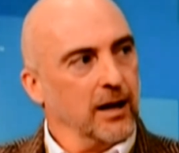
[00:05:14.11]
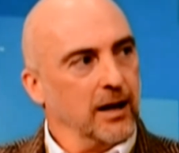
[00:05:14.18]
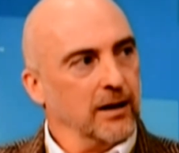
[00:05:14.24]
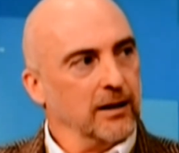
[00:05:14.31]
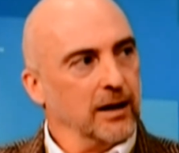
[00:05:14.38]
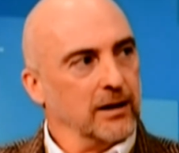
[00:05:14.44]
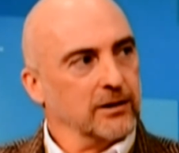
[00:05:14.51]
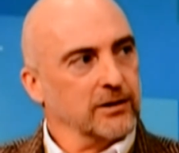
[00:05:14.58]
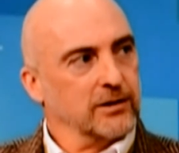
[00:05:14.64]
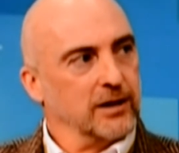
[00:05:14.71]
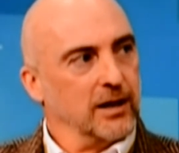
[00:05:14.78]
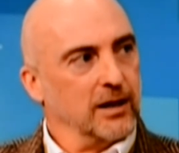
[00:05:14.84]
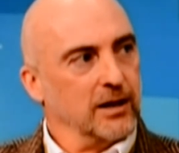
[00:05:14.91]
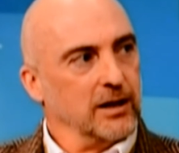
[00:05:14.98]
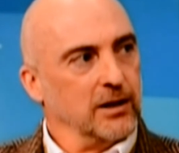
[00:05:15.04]
And that's
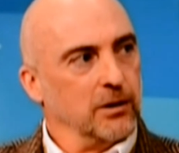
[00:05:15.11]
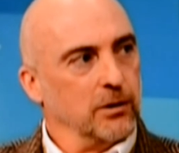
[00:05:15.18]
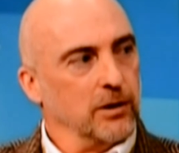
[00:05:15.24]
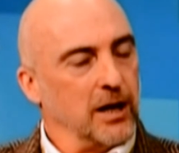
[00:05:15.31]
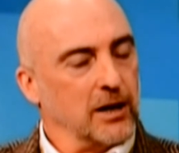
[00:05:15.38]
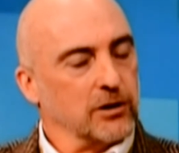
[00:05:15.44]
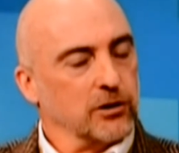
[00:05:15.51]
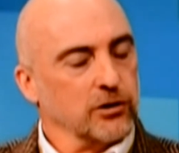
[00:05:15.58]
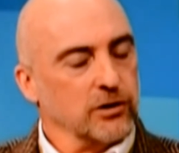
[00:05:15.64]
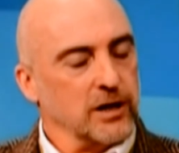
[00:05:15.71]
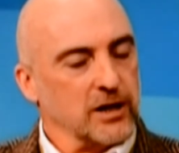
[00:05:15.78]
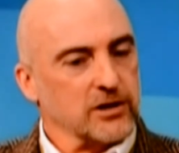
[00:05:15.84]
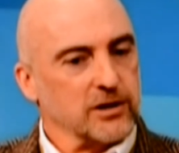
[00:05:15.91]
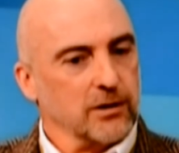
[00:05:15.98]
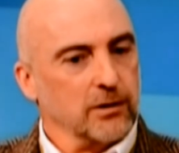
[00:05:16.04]
and that doesn't
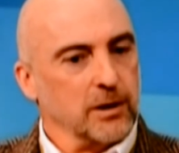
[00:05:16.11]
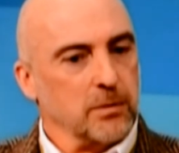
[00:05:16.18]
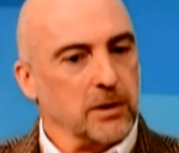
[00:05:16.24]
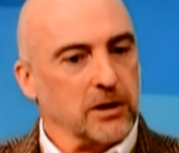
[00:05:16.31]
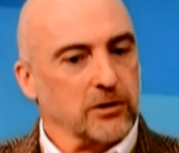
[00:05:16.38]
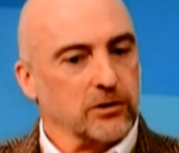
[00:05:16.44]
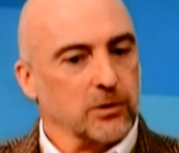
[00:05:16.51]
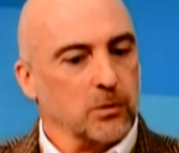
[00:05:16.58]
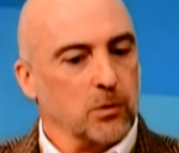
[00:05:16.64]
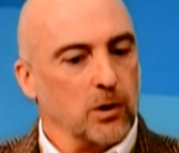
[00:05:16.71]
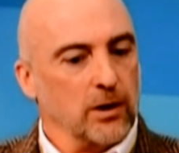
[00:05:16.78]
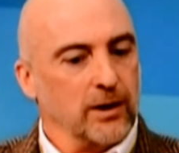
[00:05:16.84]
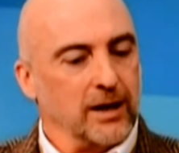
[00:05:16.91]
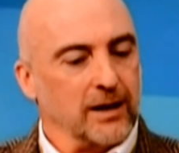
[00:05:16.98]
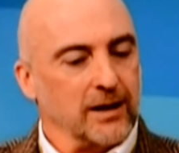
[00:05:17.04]
necessarily mean
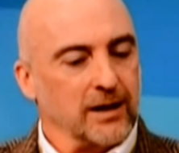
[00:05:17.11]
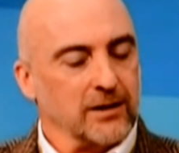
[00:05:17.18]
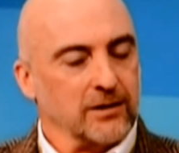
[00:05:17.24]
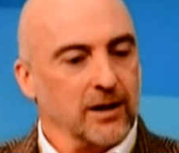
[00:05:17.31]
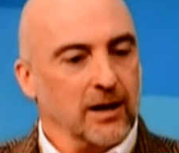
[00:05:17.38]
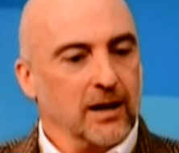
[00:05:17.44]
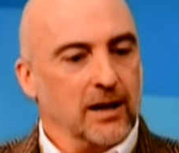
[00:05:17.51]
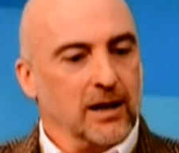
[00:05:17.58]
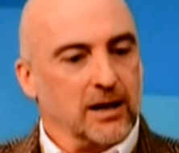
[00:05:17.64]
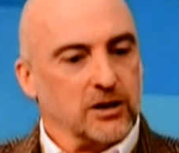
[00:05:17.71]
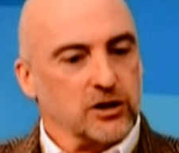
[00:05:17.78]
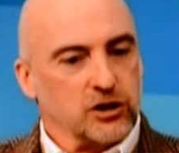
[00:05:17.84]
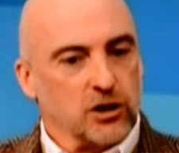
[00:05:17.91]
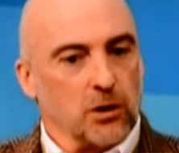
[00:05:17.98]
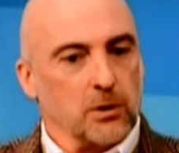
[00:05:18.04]
someone that is
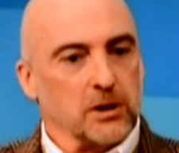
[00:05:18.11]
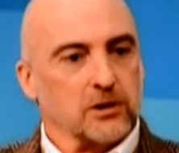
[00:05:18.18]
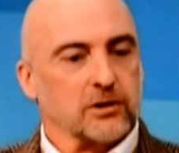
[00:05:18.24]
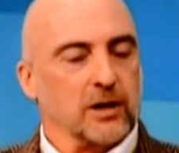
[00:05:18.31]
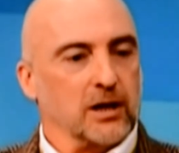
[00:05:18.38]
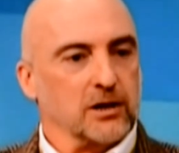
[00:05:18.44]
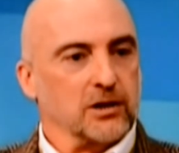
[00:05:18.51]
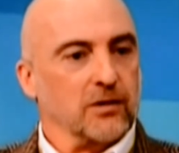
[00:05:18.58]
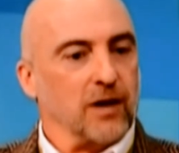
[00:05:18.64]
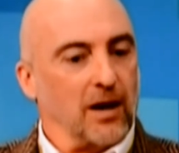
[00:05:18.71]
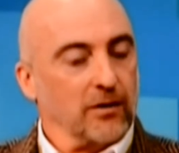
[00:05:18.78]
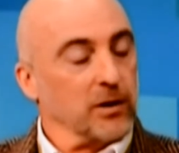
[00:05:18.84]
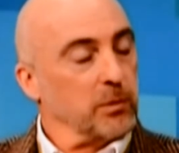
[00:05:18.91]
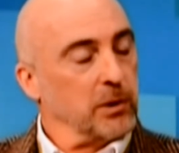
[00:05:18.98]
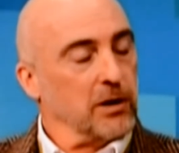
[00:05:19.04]
showing signs of
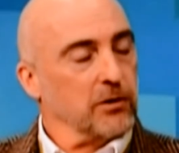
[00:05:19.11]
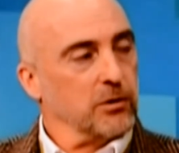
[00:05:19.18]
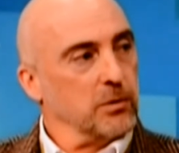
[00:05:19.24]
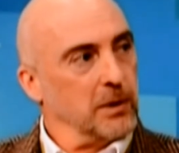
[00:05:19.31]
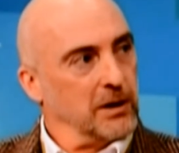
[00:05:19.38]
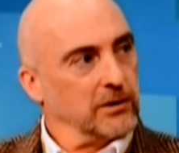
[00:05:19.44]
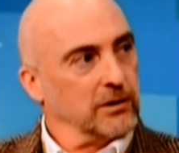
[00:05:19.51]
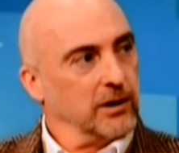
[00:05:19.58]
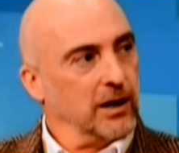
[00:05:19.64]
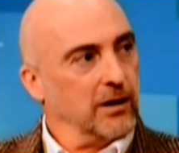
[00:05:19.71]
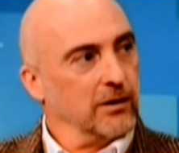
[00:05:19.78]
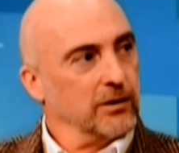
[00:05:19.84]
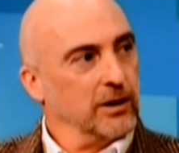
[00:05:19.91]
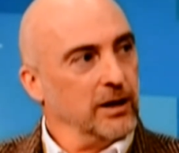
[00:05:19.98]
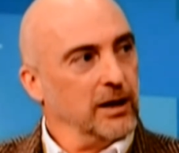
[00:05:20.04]
having been through mental
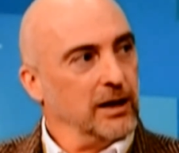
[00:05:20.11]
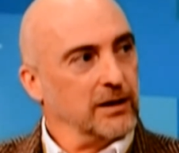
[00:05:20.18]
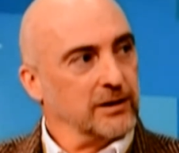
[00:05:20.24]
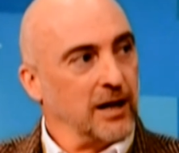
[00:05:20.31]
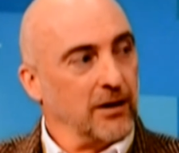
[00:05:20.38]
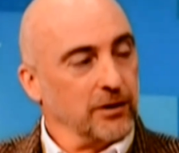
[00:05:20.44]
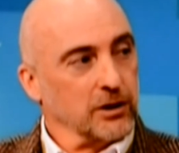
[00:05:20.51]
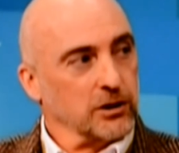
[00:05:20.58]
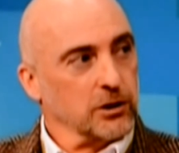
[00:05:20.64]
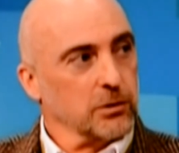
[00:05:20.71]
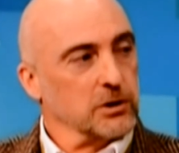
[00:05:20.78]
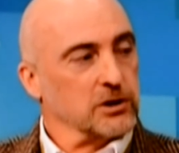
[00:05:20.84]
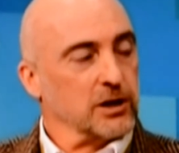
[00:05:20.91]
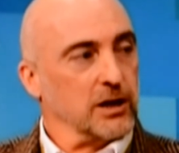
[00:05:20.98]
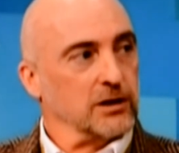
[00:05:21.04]
health. It's
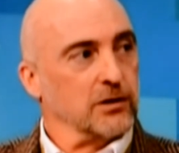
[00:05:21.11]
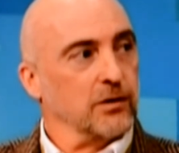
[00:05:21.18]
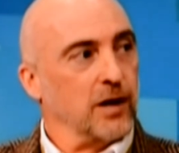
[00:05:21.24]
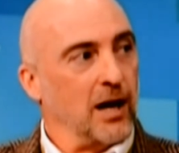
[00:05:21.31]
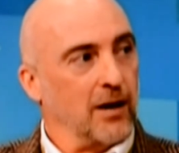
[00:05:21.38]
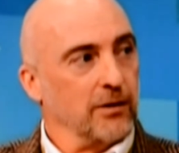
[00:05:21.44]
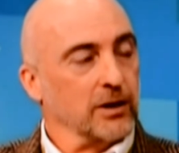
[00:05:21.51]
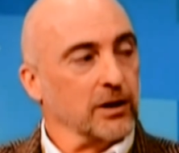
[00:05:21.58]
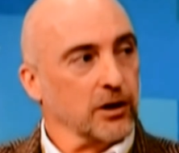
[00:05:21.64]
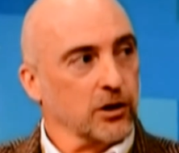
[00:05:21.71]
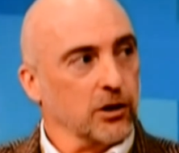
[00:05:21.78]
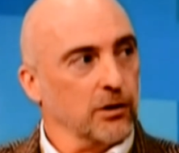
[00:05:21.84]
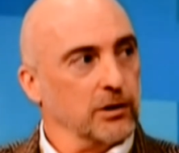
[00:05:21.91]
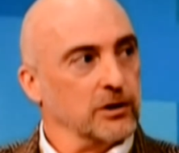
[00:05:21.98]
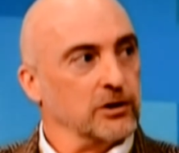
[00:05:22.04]
showing signs of having the
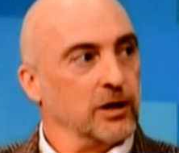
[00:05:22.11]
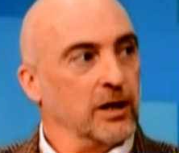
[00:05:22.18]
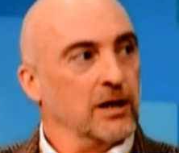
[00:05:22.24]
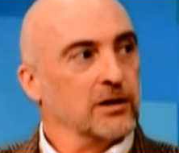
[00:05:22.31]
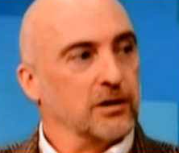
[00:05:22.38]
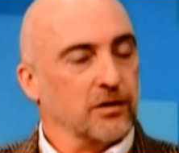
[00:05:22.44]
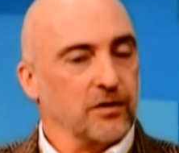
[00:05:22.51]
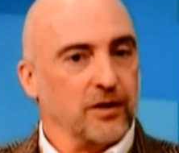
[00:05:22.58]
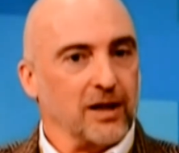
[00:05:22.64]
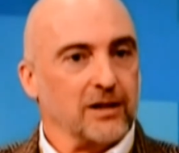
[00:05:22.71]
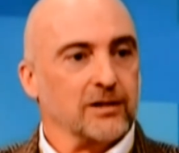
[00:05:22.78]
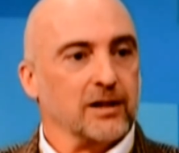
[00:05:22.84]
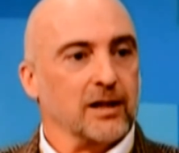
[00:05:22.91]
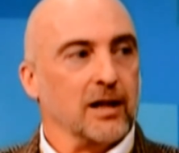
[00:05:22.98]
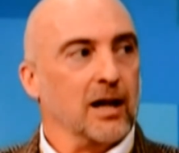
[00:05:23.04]
courage to
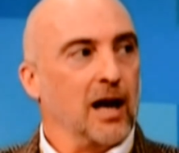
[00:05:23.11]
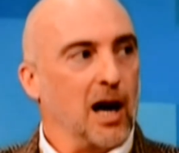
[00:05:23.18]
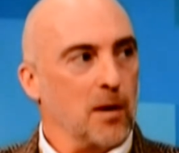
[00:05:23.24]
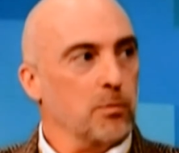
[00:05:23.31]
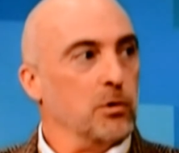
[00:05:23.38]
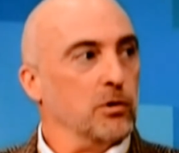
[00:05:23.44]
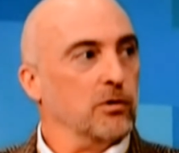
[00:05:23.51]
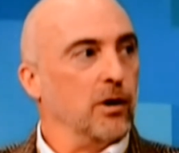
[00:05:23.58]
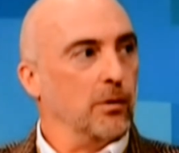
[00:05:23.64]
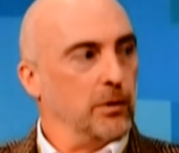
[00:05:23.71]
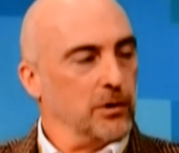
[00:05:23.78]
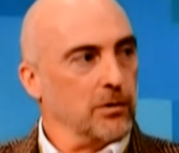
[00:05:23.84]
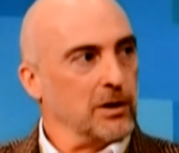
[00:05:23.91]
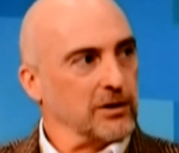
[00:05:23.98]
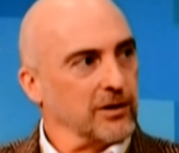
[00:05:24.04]
face it and move on
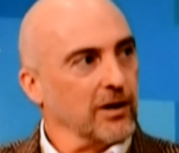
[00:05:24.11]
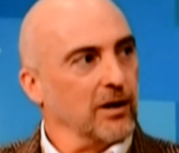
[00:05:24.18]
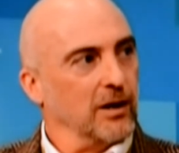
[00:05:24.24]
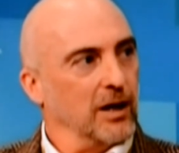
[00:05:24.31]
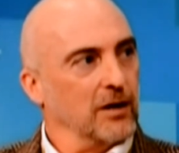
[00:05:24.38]
with the rest of